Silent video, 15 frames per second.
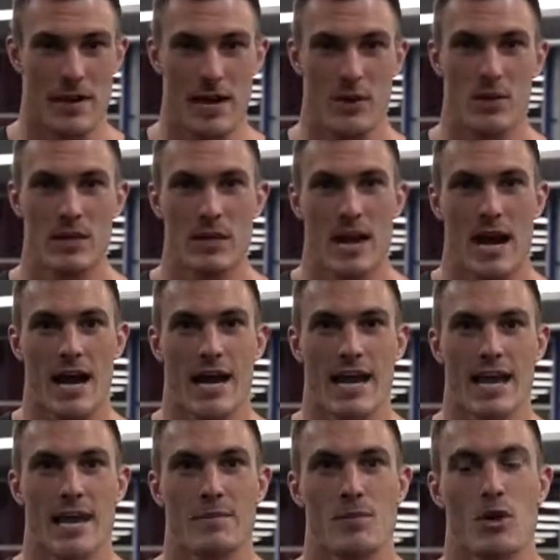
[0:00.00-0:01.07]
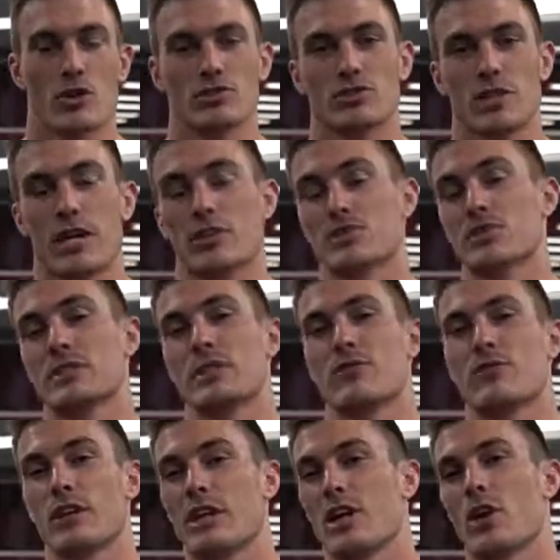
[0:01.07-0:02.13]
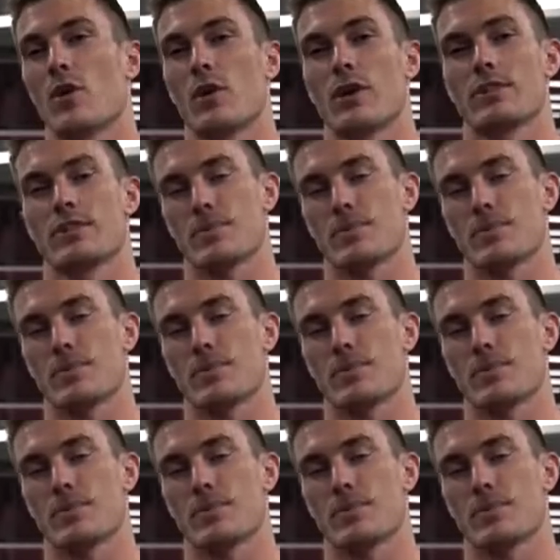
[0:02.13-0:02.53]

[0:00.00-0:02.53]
Now, I also did a video,